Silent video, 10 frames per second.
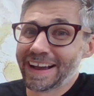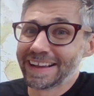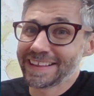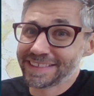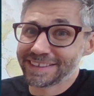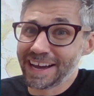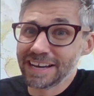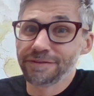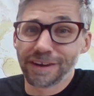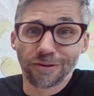And that's
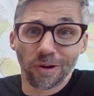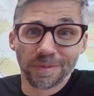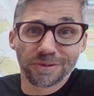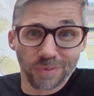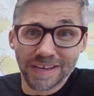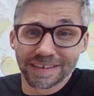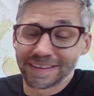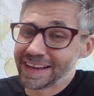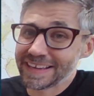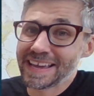kind of an enormous
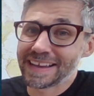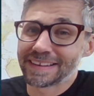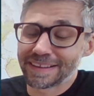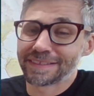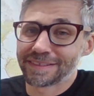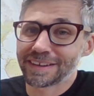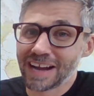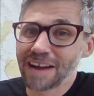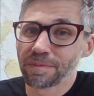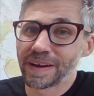win. Again, the
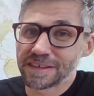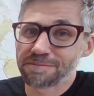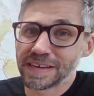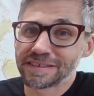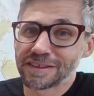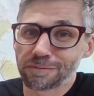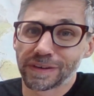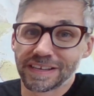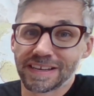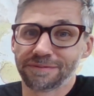compromise piece is
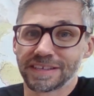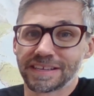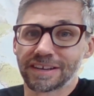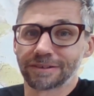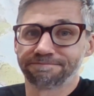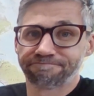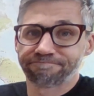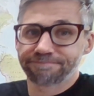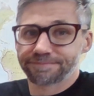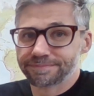pretty nifty here.
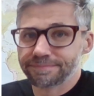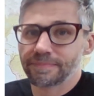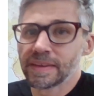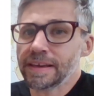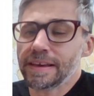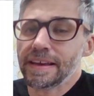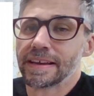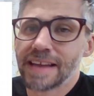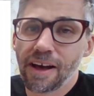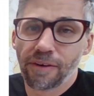
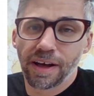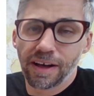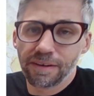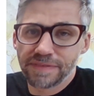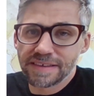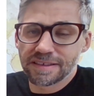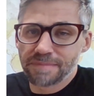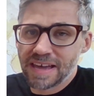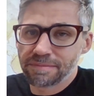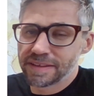Now, of these
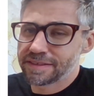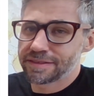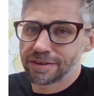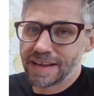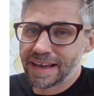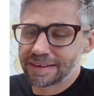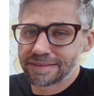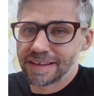amendments, they're not